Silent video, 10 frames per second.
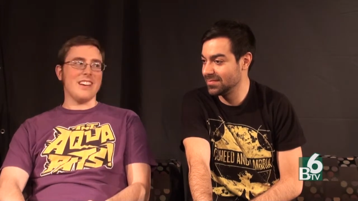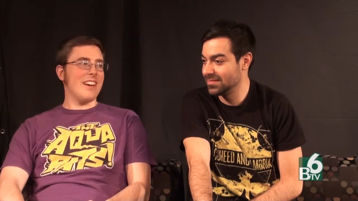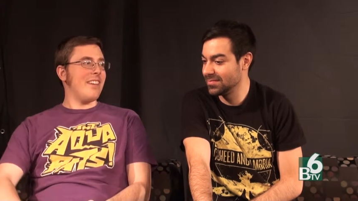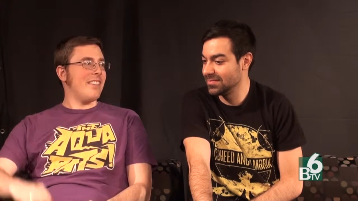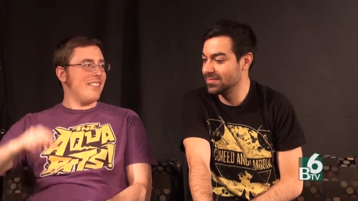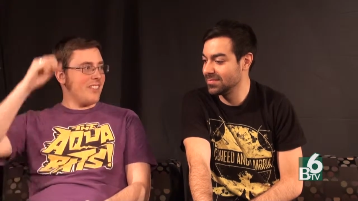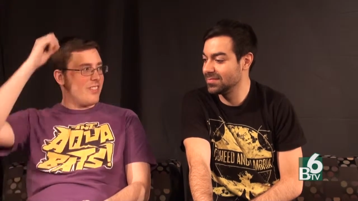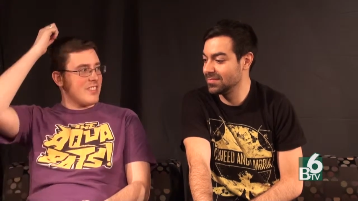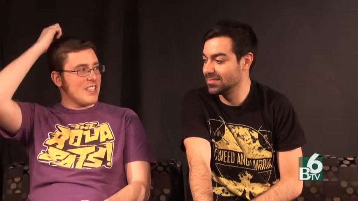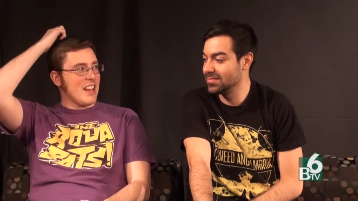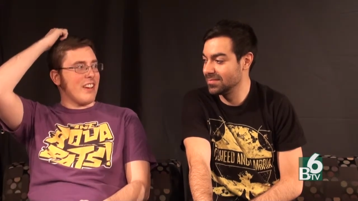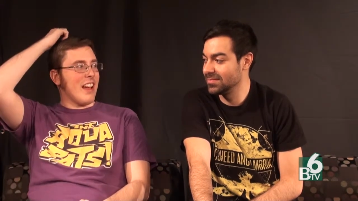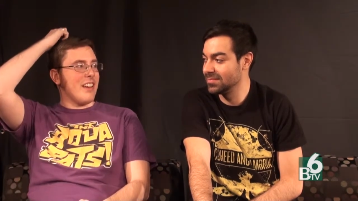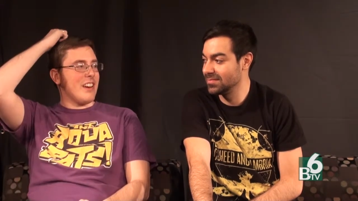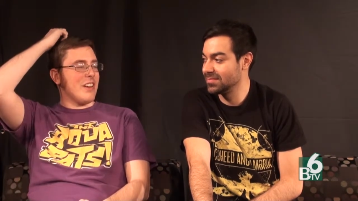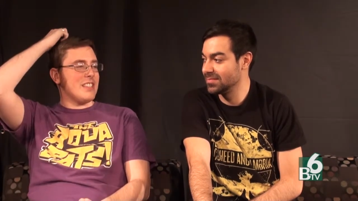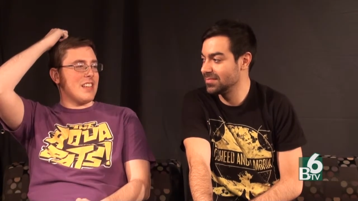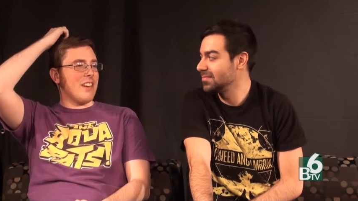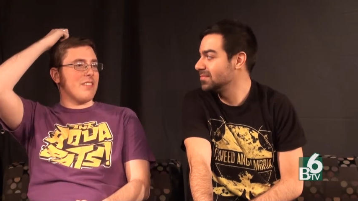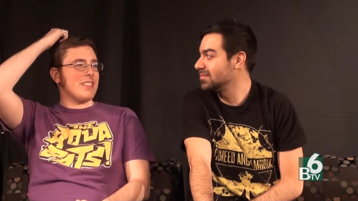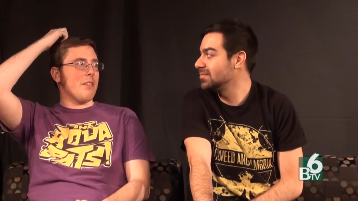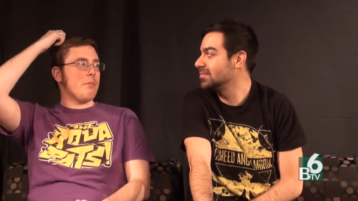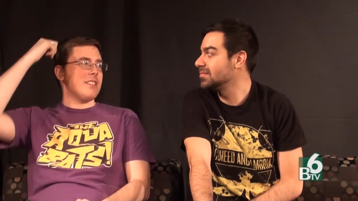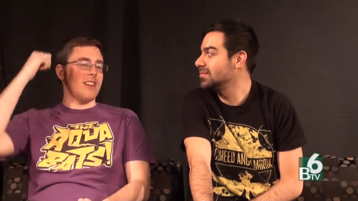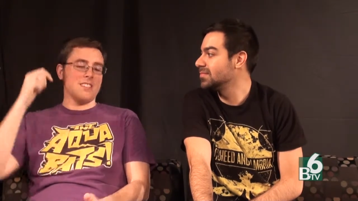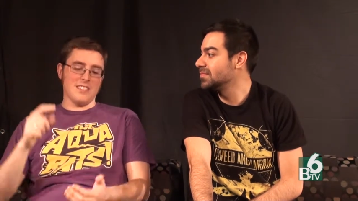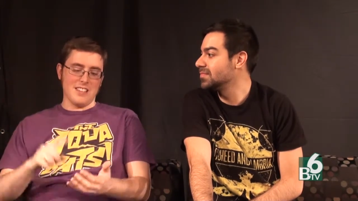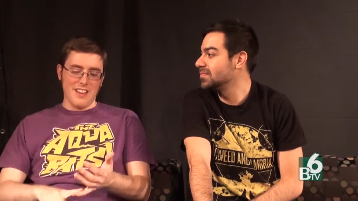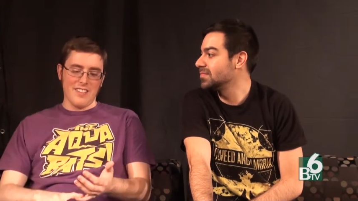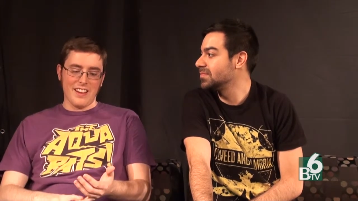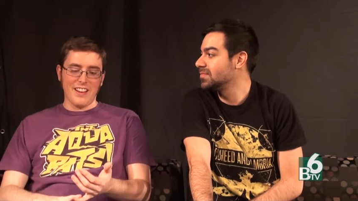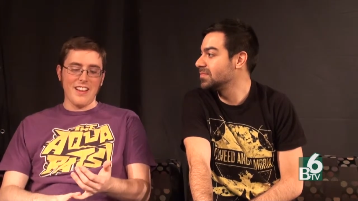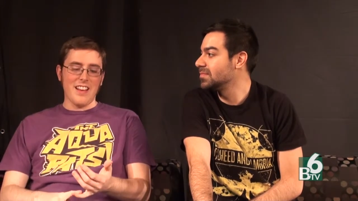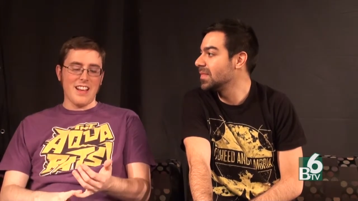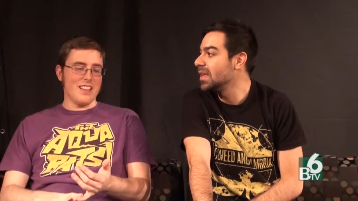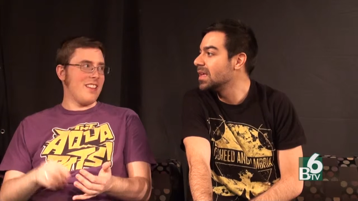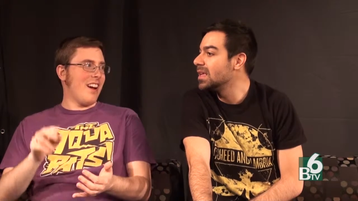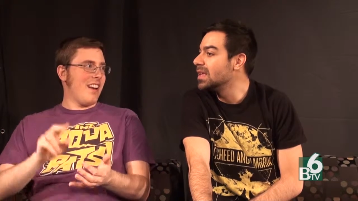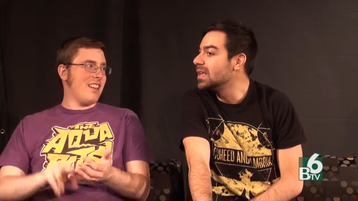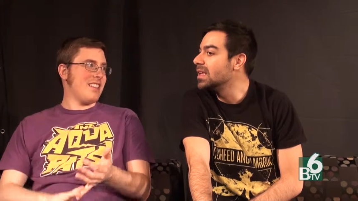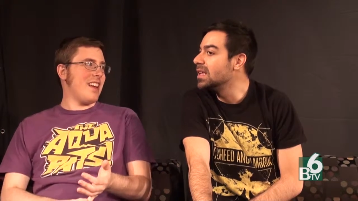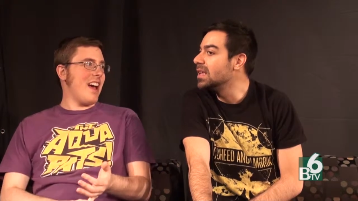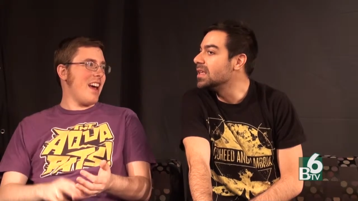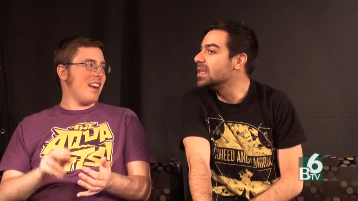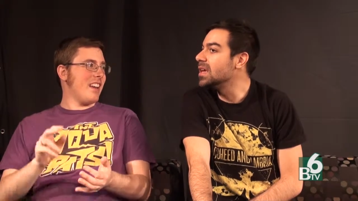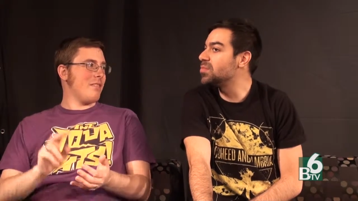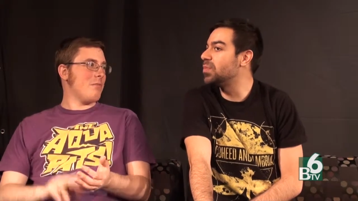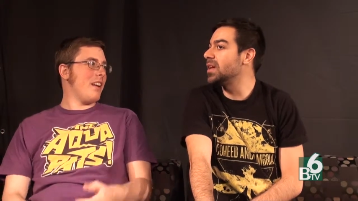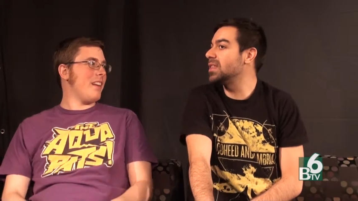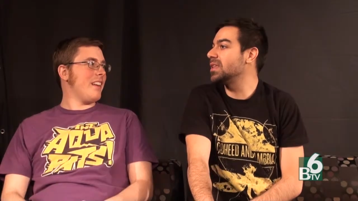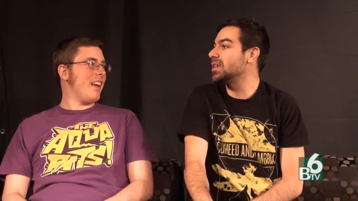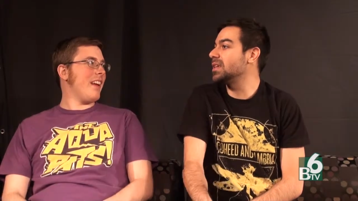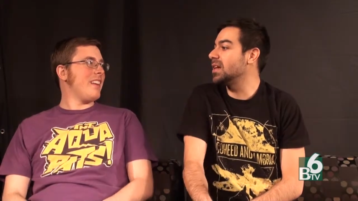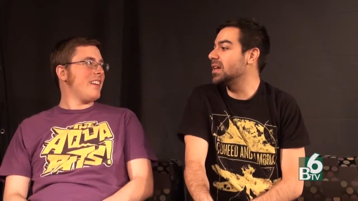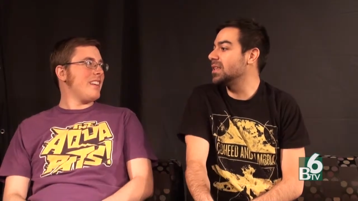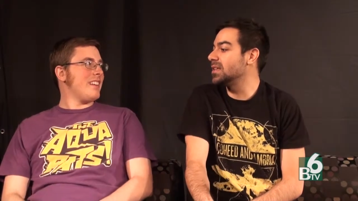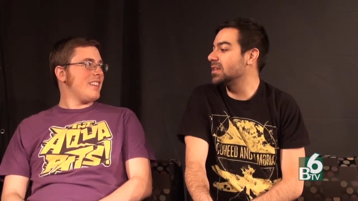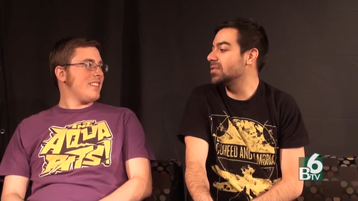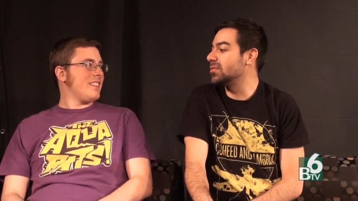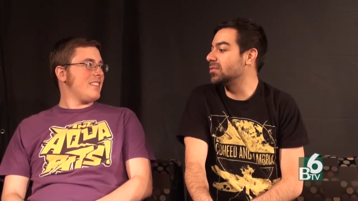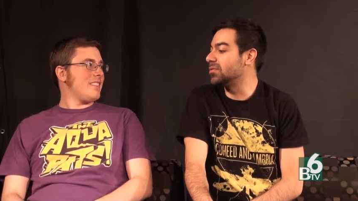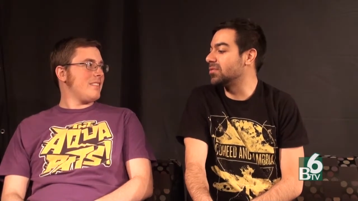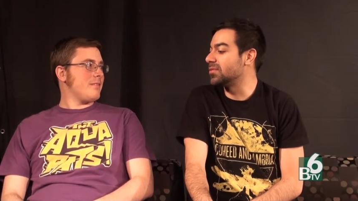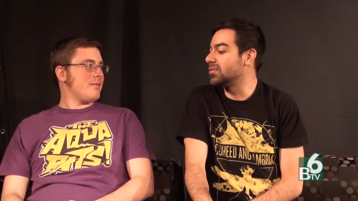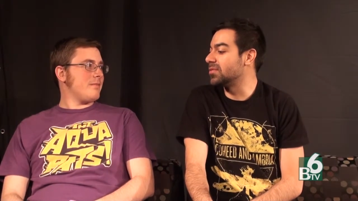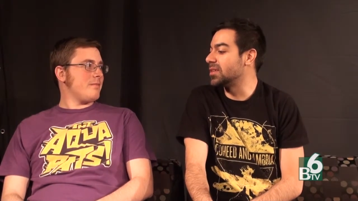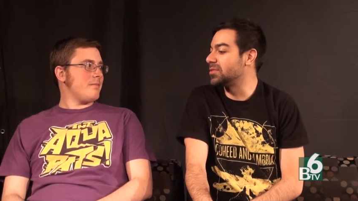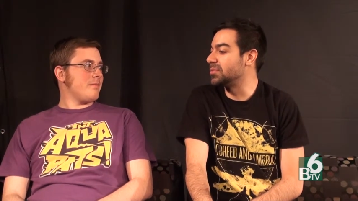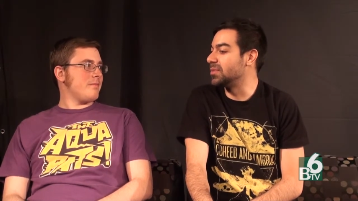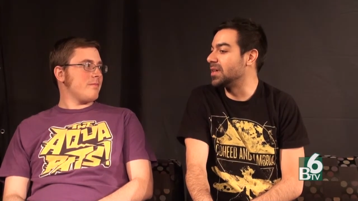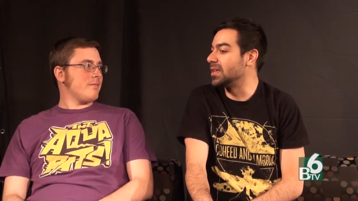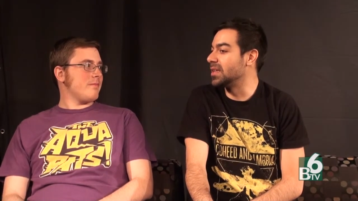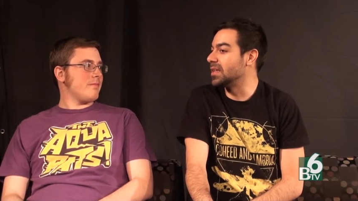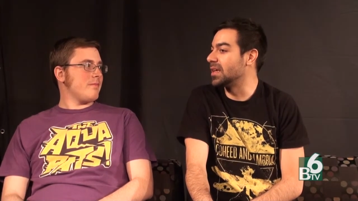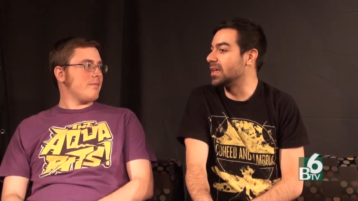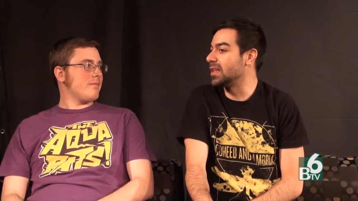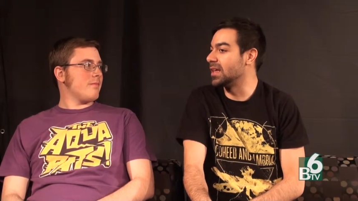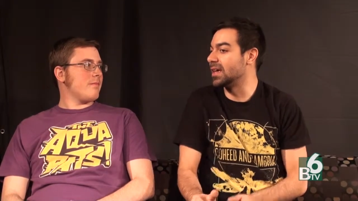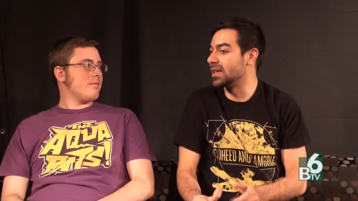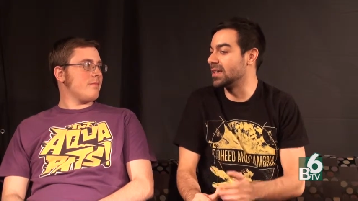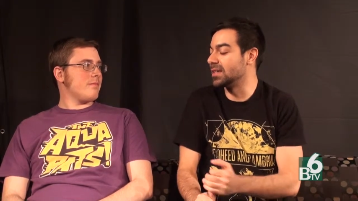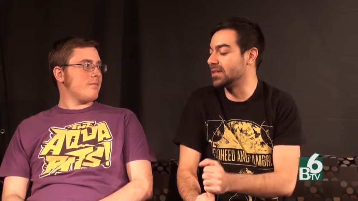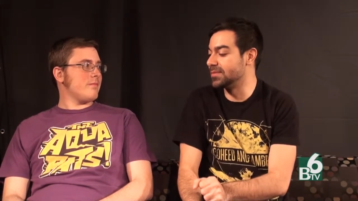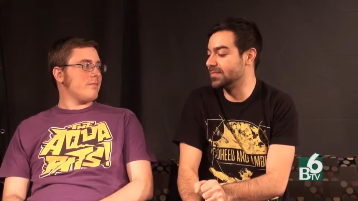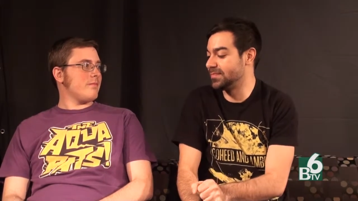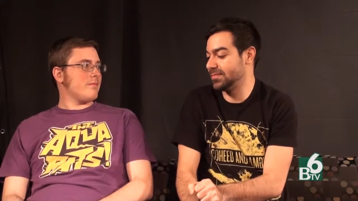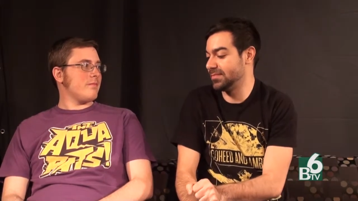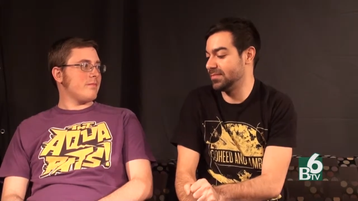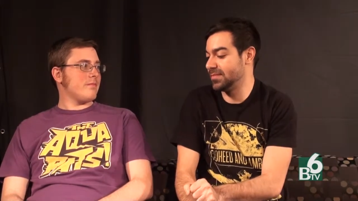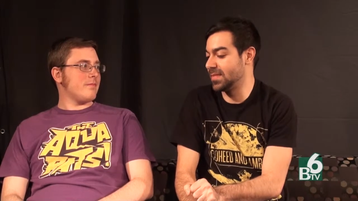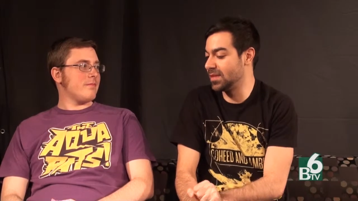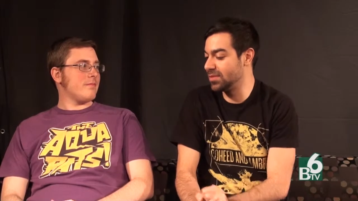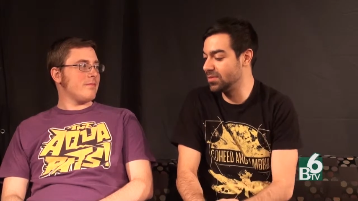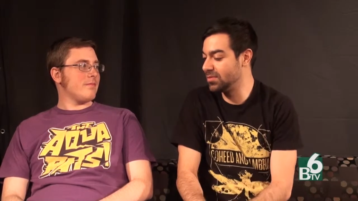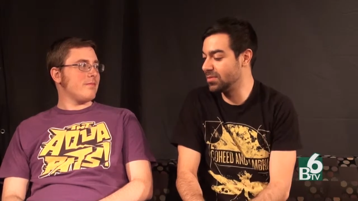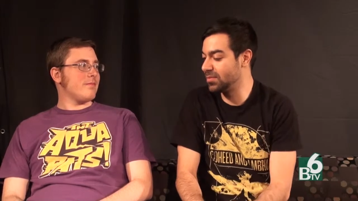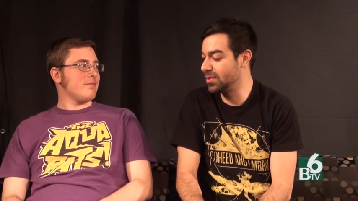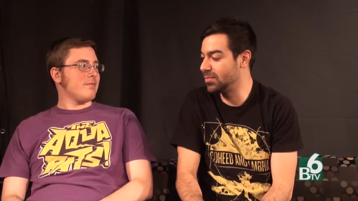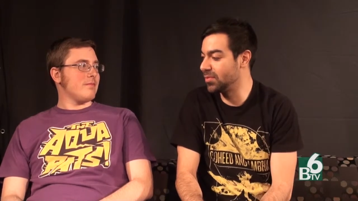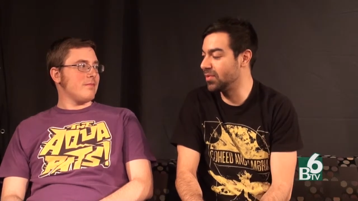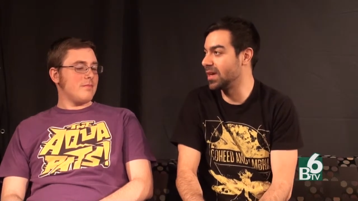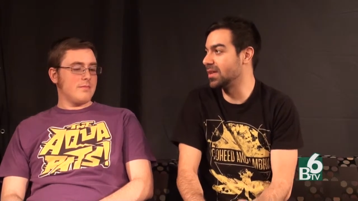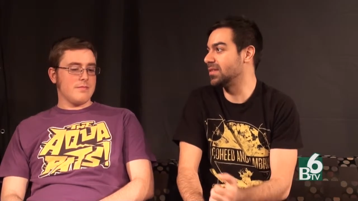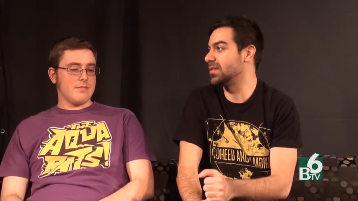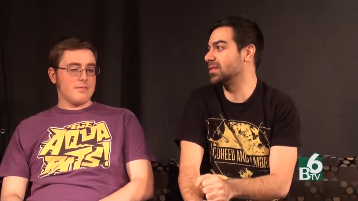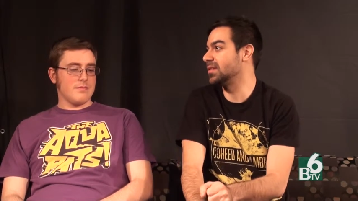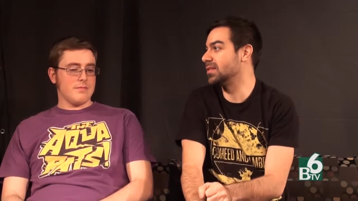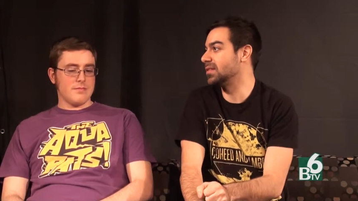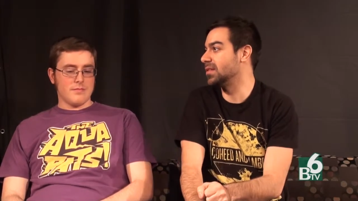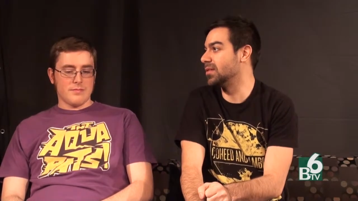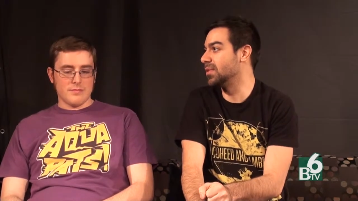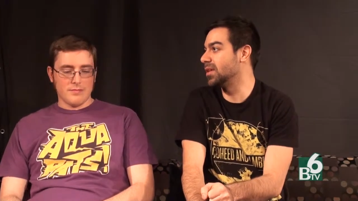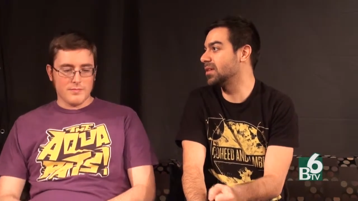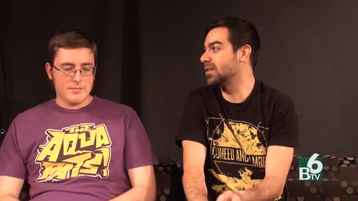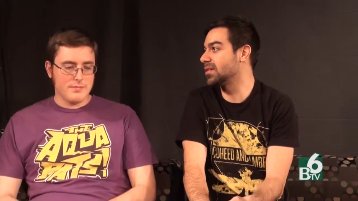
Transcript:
Speaker 1: you know saving it. You know, he's saving himself, but he's also saving his, da- his dad. Yes, and, but I think I think
Speaker 2: you overestimate that. Like uh, this new Terminator movie has Emilia